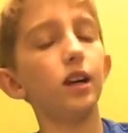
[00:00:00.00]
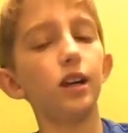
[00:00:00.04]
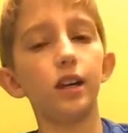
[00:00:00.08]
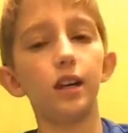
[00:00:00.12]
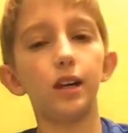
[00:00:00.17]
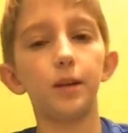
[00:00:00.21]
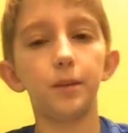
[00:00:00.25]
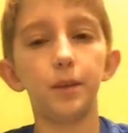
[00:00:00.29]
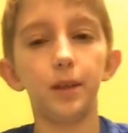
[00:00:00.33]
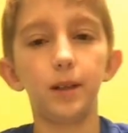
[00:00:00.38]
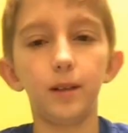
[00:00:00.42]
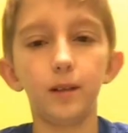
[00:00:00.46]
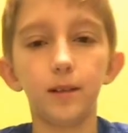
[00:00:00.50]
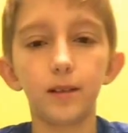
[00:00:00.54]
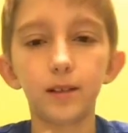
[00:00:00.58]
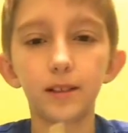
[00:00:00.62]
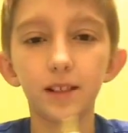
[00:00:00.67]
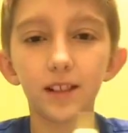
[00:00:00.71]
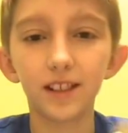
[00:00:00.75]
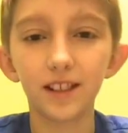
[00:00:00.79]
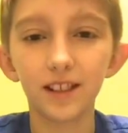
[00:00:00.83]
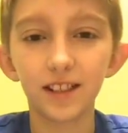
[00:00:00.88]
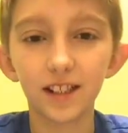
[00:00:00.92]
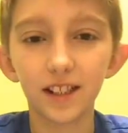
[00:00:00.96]
I mean,
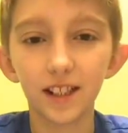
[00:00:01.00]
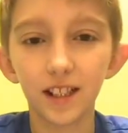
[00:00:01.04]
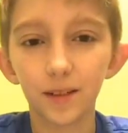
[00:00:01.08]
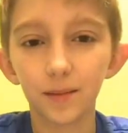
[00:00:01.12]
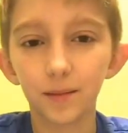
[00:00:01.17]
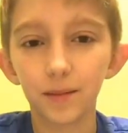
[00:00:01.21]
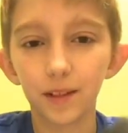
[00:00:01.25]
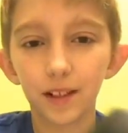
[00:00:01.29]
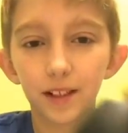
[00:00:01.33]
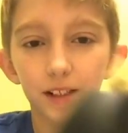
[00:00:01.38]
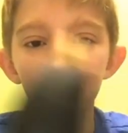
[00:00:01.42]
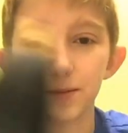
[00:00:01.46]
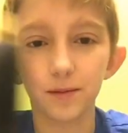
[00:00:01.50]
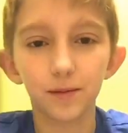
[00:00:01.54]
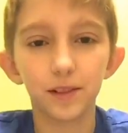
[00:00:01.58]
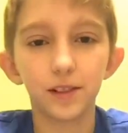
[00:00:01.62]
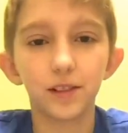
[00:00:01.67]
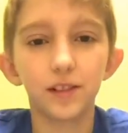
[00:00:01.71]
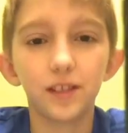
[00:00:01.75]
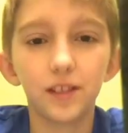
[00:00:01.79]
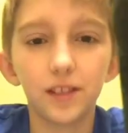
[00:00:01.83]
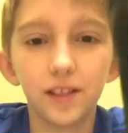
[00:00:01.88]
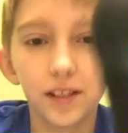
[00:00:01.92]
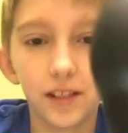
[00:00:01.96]
see the tip, I
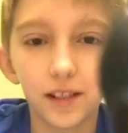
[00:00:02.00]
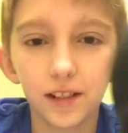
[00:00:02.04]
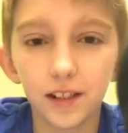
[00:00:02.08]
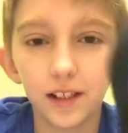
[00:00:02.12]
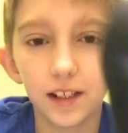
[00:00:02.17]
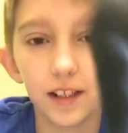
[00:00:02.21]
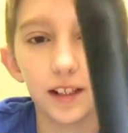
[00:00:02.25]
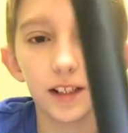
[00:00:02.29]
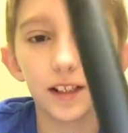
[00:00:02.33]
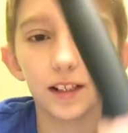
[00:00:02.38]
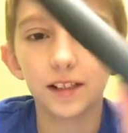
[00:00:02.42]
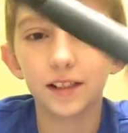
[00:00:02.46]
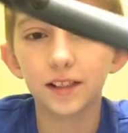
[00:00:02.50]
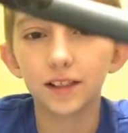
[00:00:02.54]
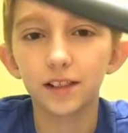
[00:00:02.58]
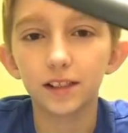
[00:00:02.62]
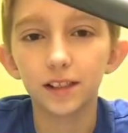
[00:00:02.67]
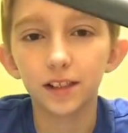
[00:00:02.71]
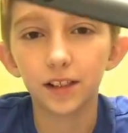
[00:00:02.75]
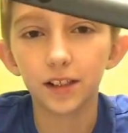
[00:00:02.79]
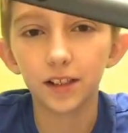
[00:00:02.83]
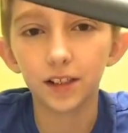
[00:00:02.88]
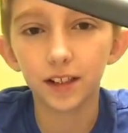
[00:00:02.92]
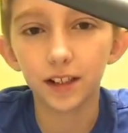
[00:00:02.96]
switched the, and this is
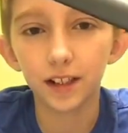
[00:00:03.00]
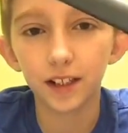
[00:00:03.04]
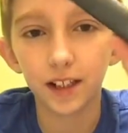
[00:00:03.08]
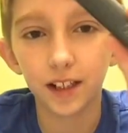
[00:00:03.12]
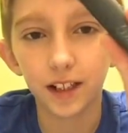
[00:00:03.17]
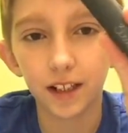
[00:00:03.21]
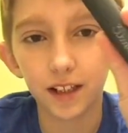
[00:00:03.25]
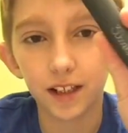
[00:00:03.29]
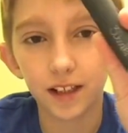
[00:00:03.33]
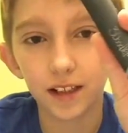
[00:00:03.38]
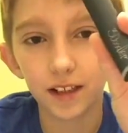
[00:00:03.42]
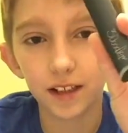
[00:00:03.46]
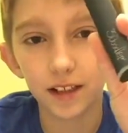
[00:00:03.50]
the Create.